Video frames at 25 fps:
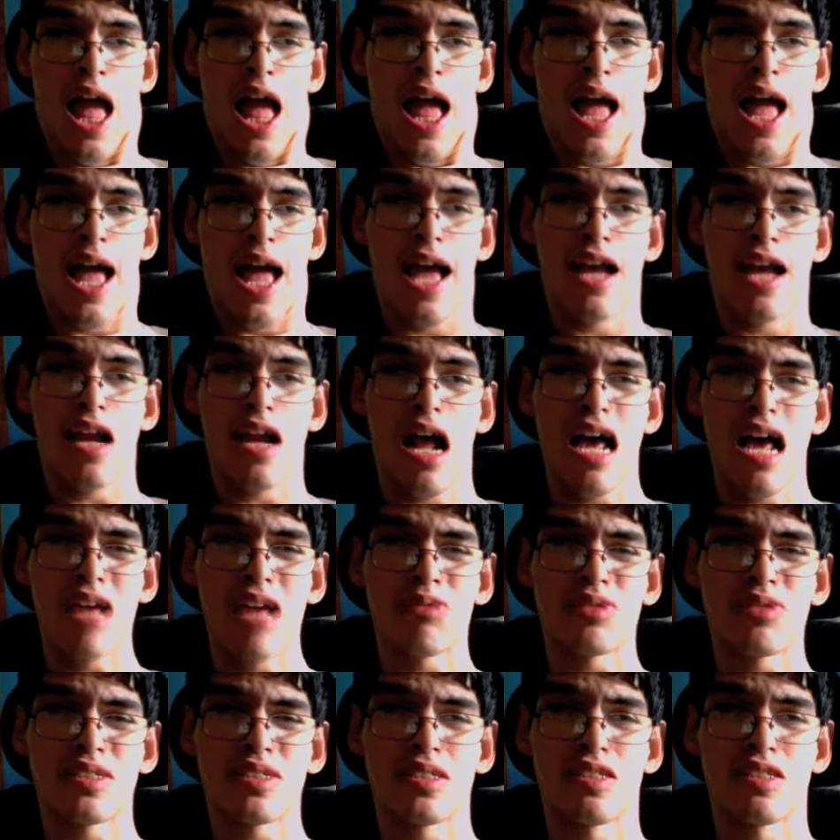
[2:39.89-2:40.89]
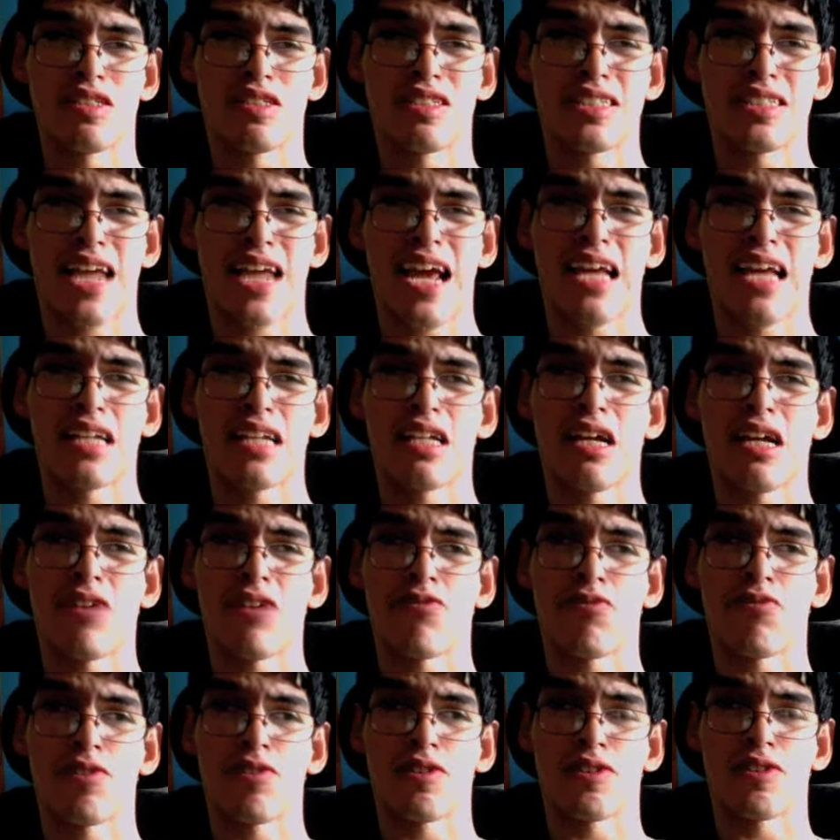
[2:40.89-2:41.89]
And I'm going to stand
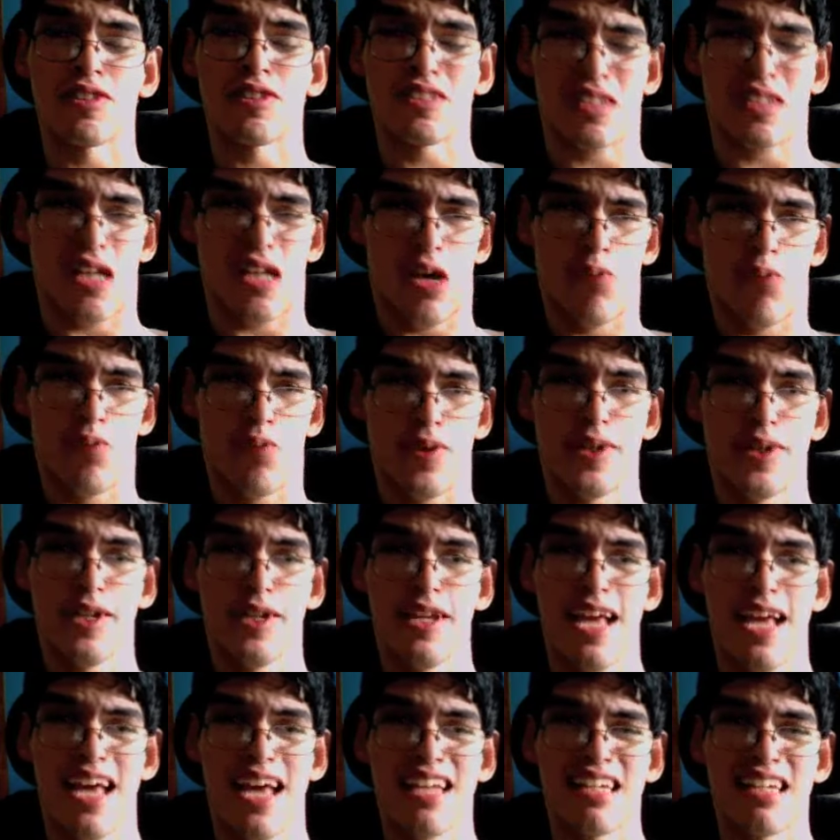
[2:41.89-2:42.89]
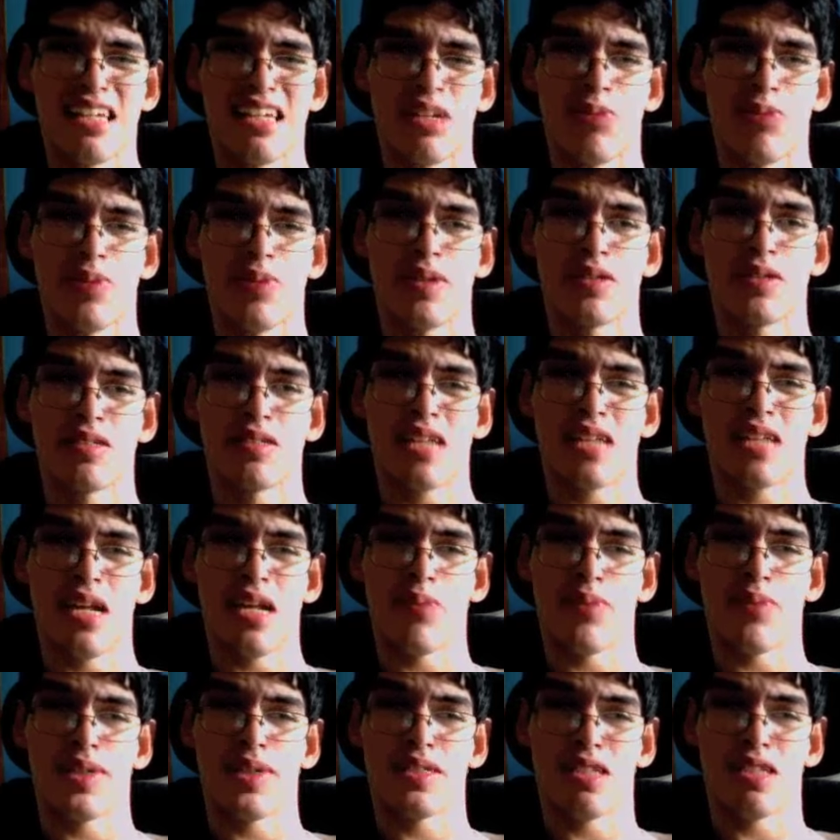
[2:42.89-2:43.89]
up for this company, SM
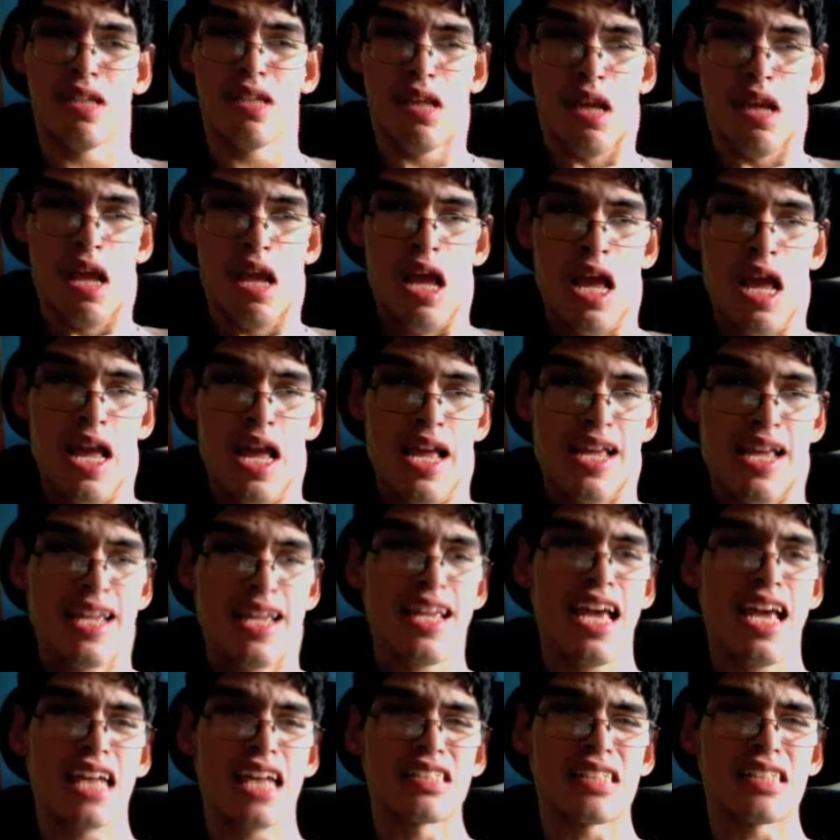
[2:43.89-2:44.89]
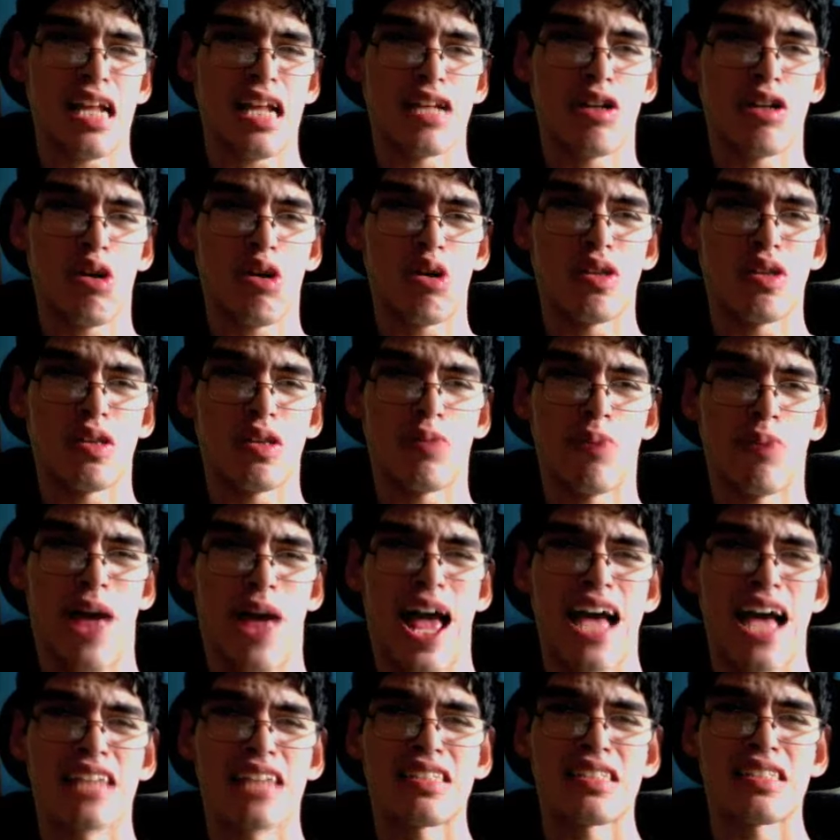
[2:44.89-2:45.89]
Entertainment. Yes, I know in the
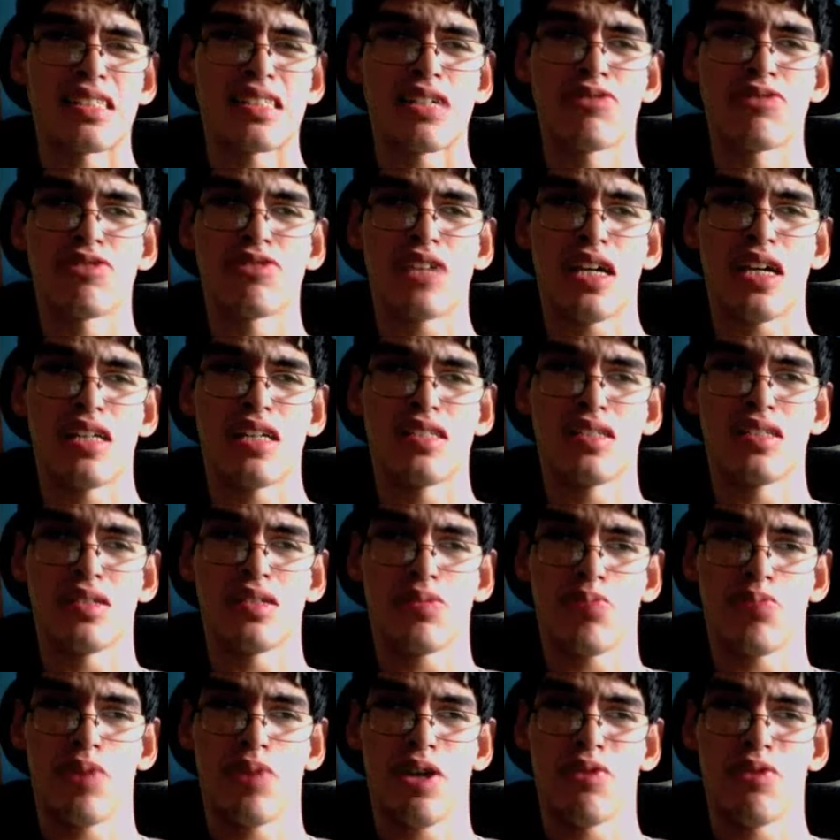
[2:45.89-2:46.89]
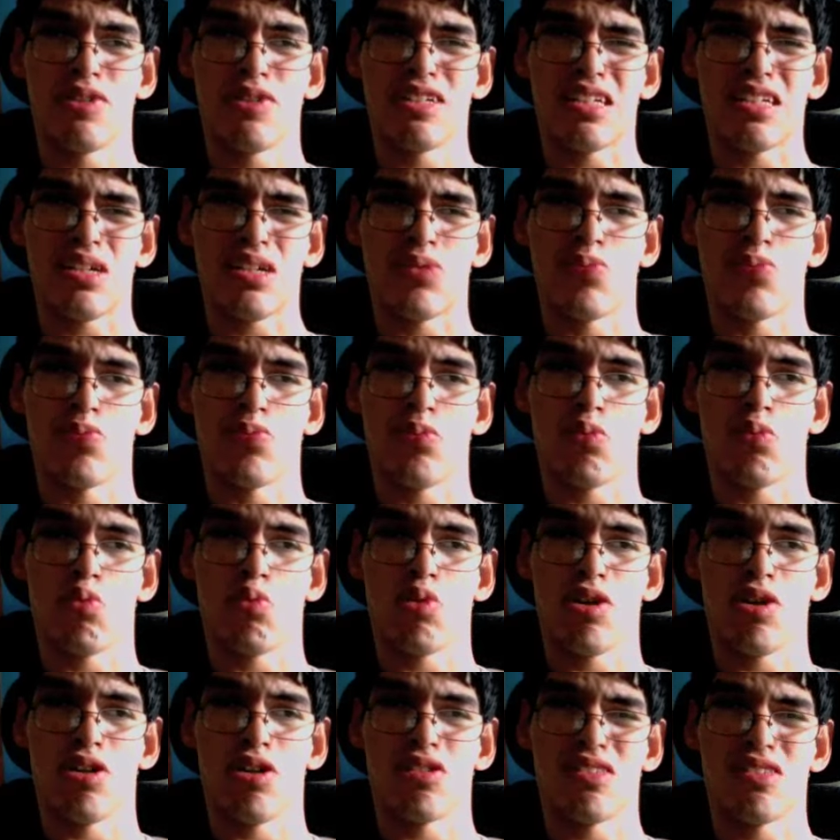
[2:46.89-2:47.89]
past they've done maybe some
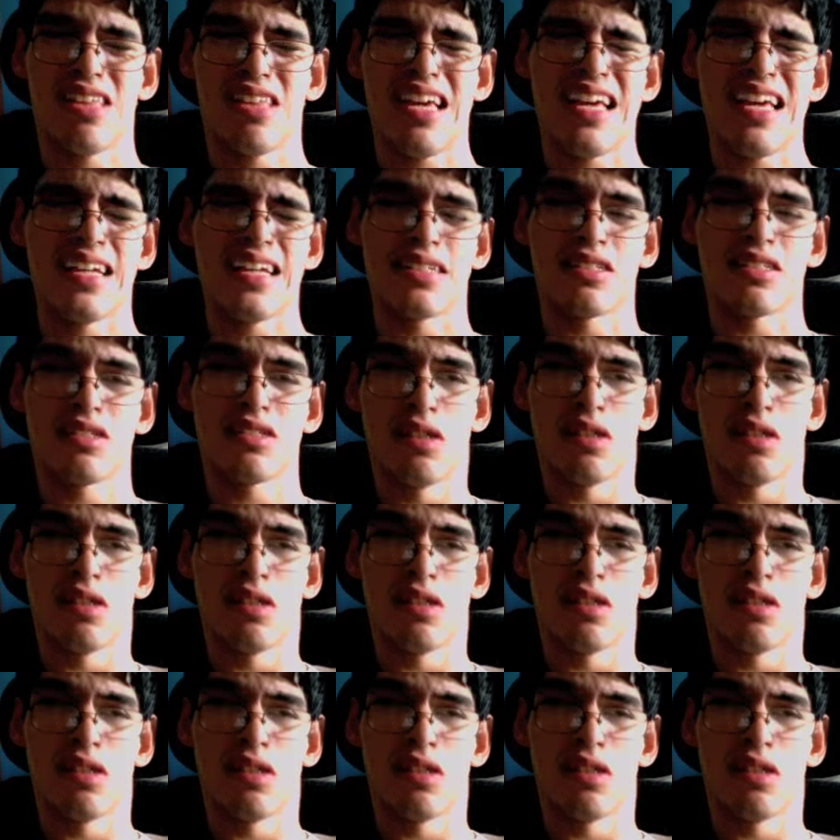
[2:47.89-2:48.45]
weird things.